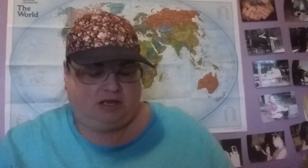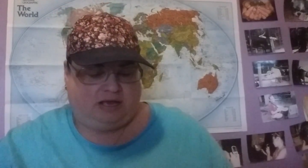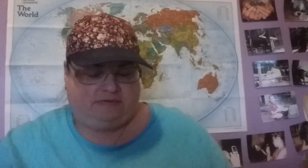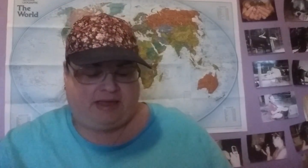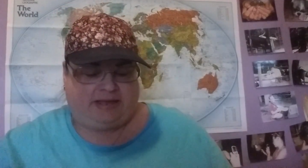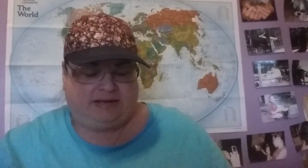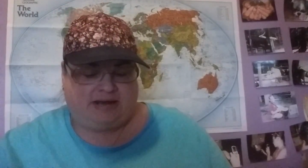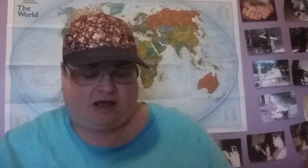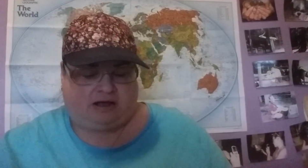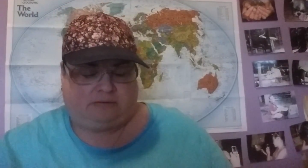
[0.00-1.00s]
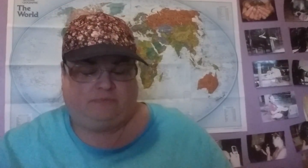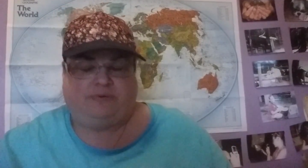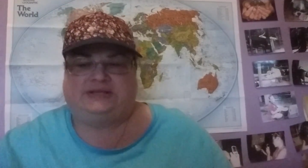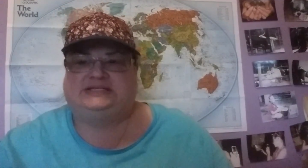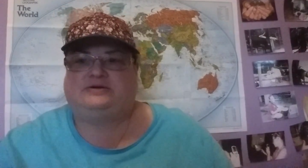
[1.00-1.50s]
And then we
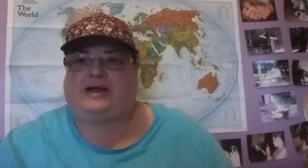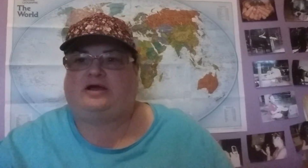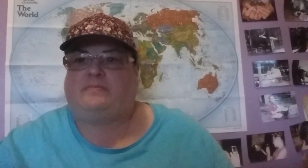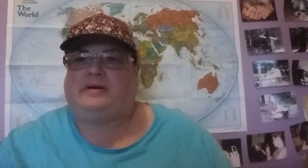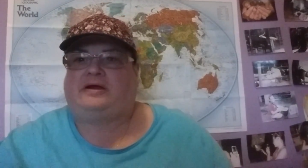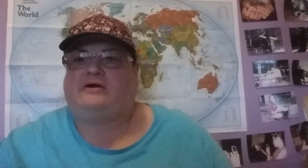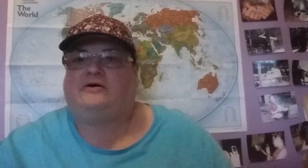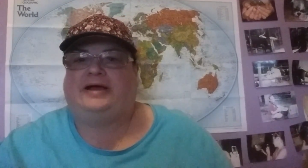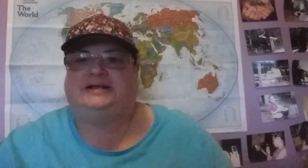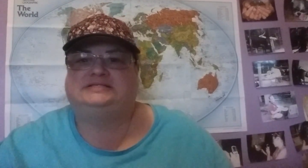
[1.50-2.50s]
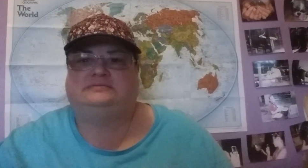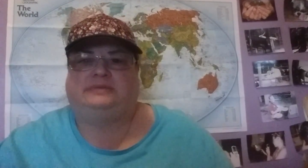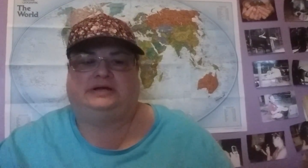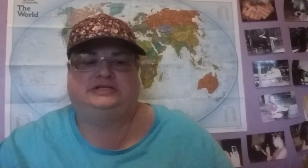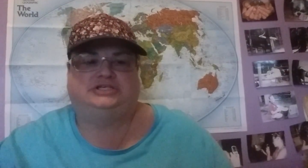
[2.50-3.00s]
went to Cracker Barrel, had some
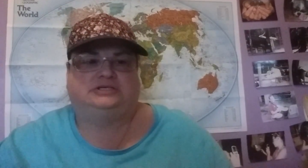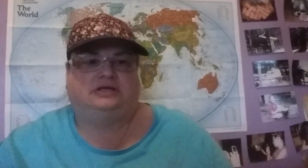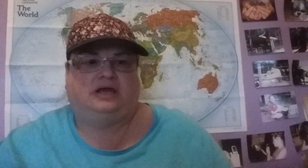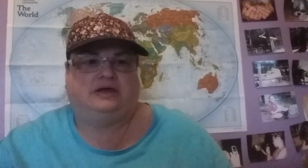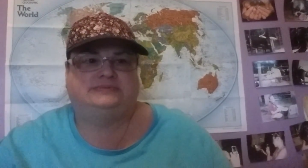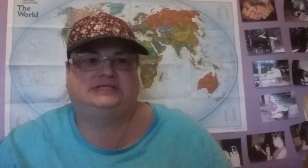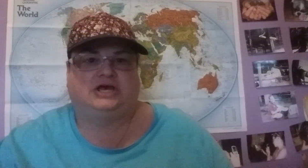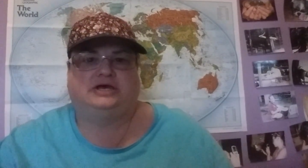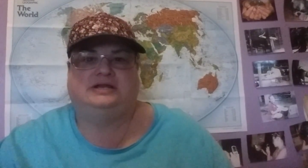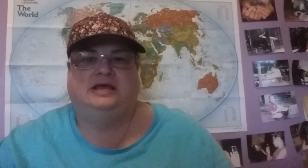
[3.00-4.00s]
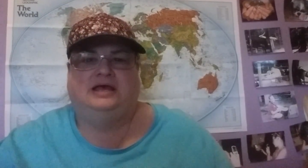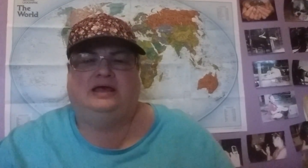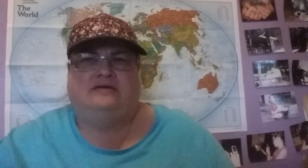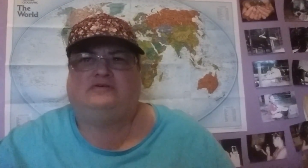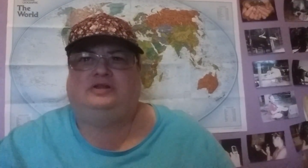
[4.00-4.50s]
lunch. It was good.
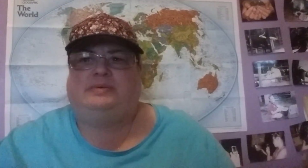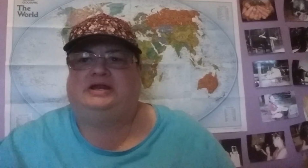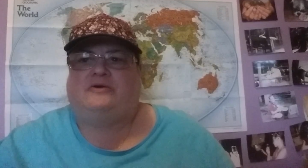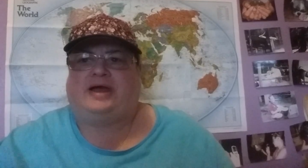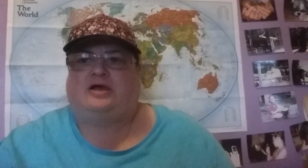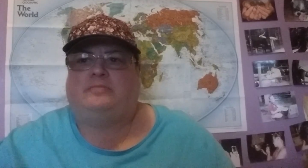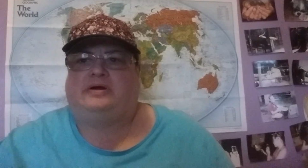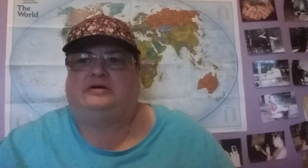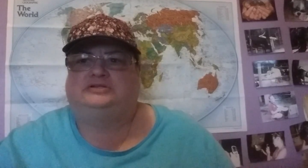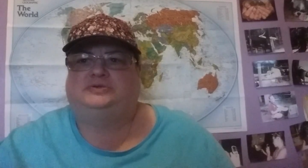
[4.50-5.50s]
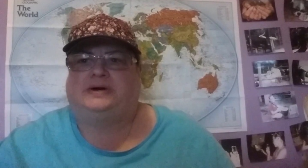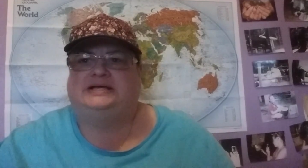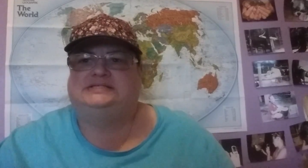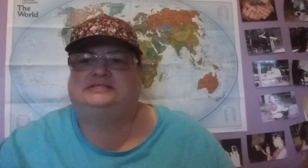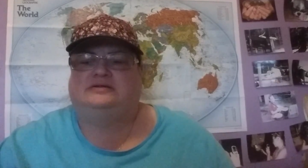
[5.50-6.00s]
I've only been in Cracker Barrel
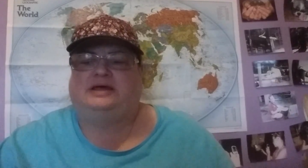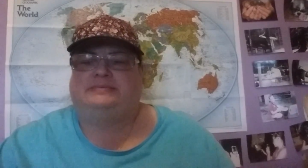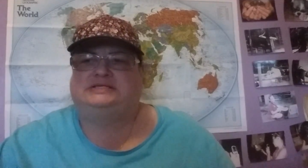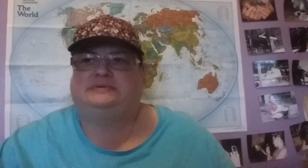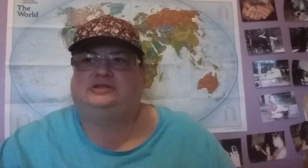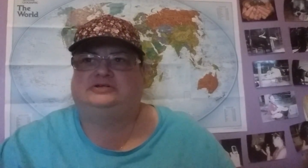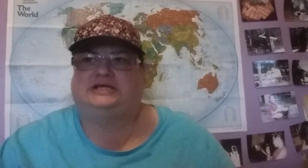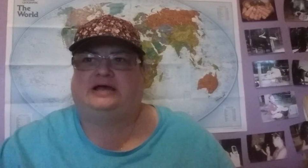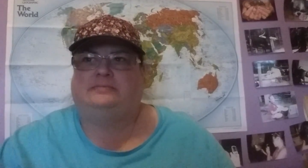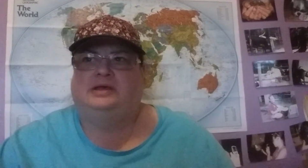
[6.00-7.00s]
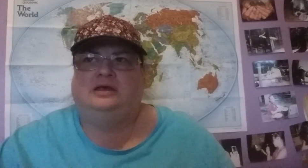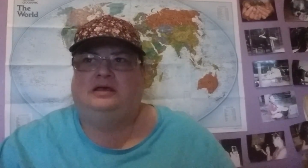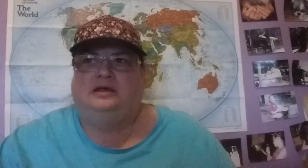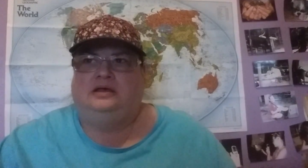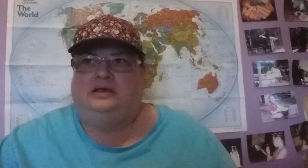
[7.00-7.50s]
twice, so that makes my 3rd time.
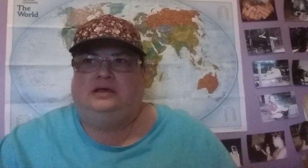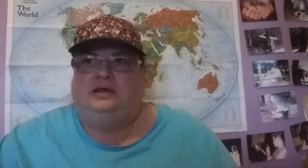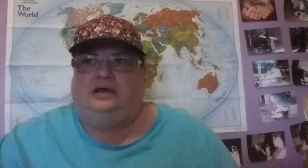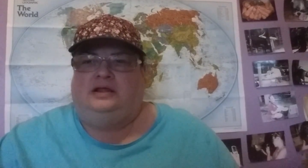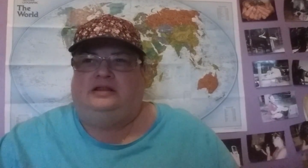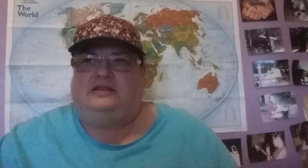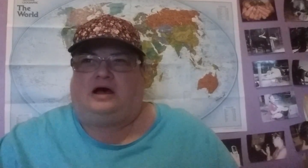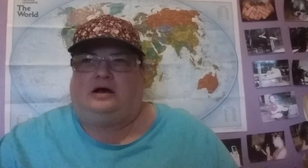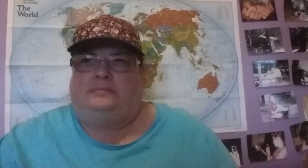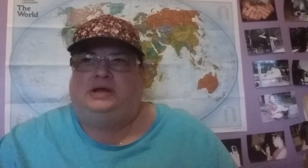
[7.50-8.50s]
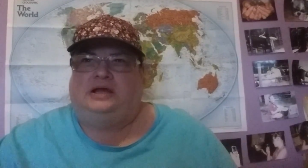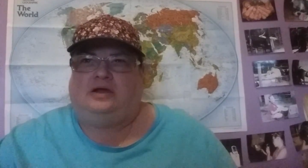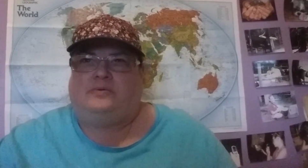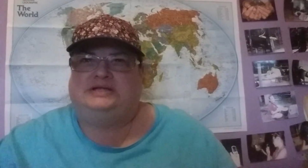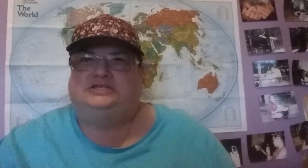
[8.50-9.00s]

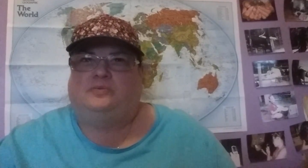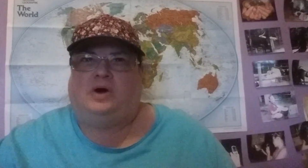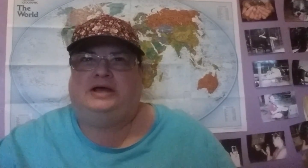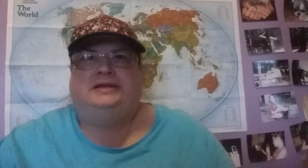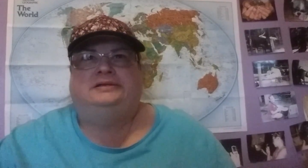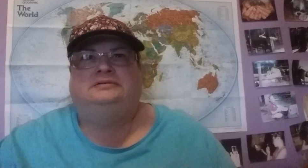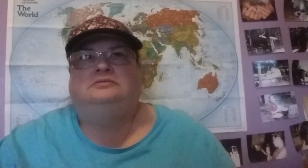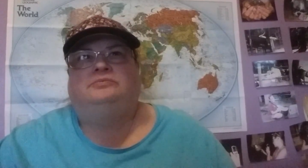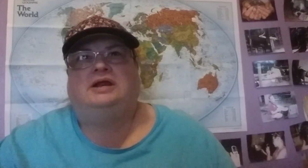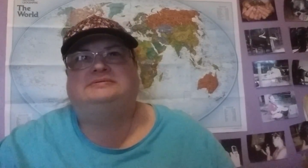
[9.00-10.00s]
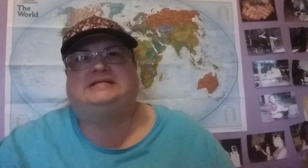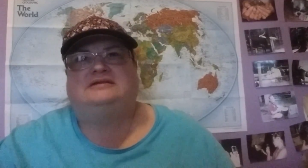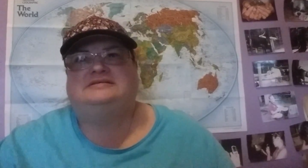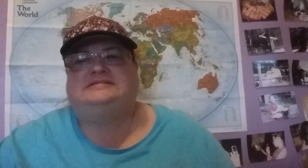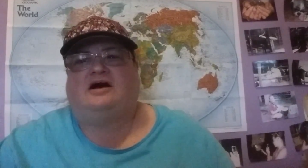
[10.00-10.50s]
I went to one when I was
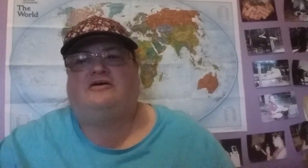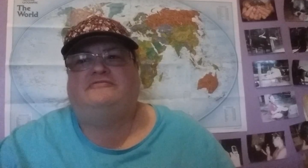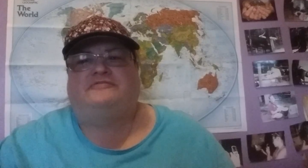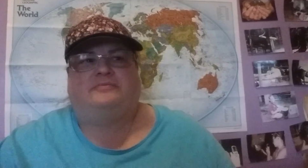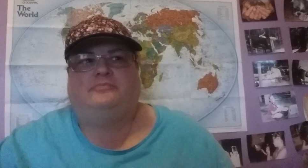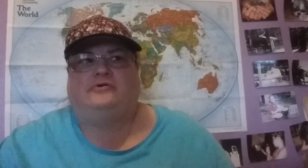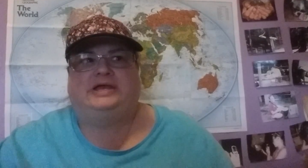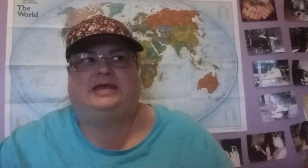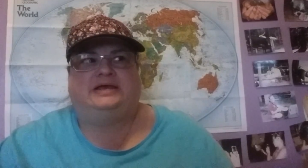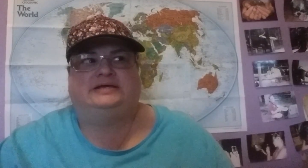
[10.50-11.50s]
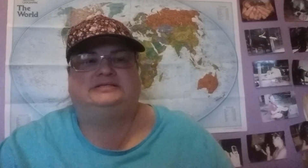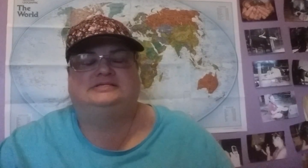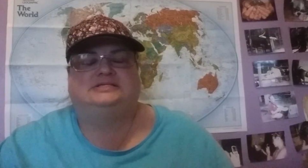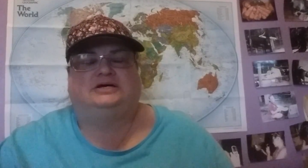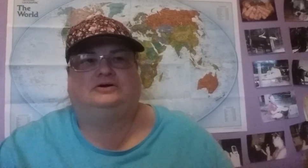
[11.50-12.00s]
down in South pre-kids,
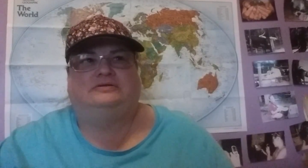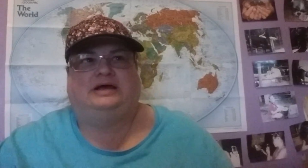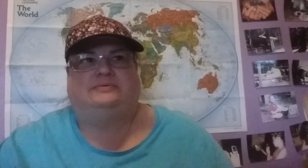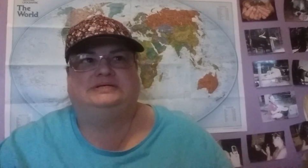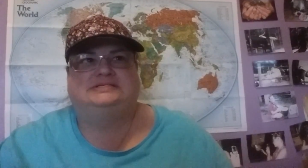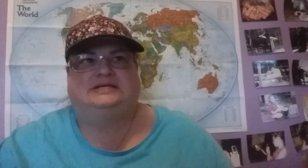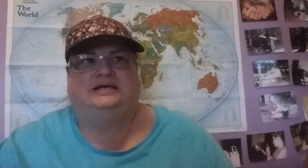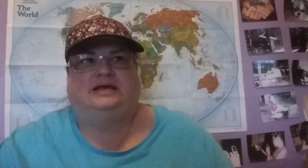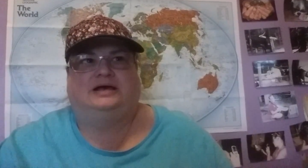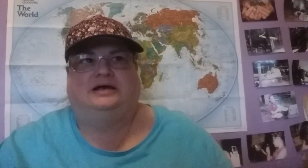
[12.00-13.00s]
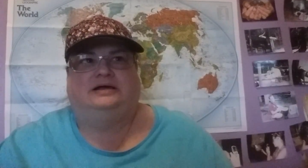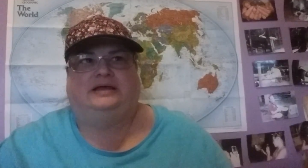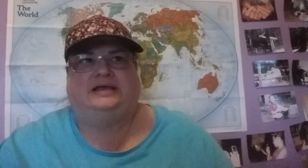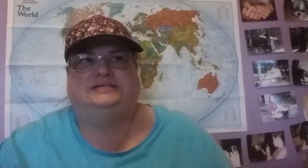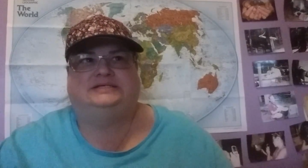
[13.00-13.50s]
so that was like
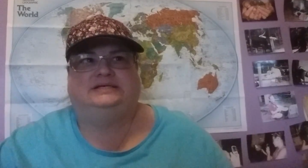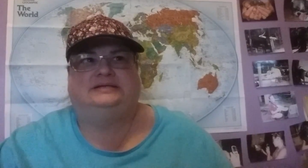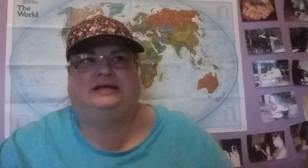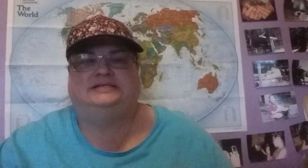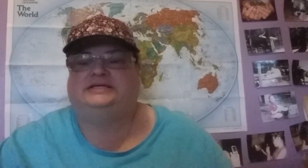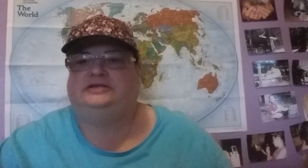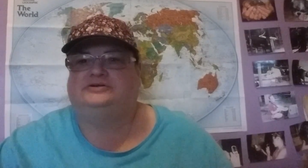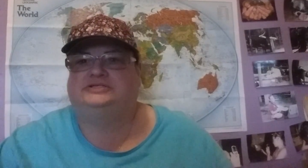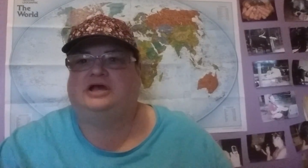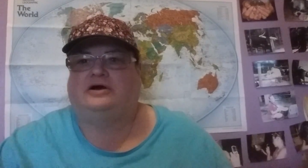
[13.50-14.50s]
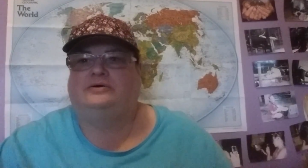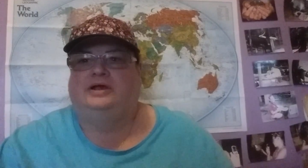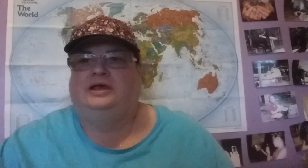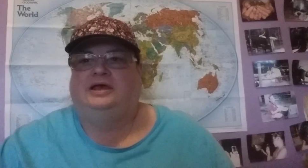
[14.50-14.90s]
18, 19 years ago.